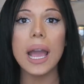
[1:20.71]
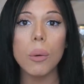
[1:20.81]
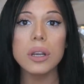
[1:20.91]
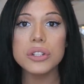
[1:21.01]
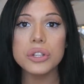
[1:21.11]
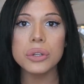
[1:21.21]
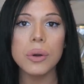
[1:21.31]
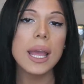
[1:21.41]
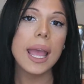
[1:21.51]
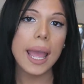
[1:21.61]
I wanna
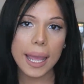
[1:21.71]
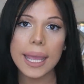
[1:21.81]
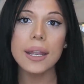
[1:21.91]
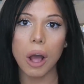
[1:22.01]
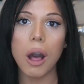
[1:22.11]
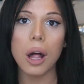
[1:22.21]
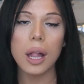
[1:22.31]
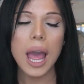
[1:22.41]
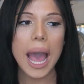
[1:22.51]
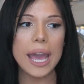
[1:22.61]
do it
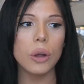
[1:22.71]
all.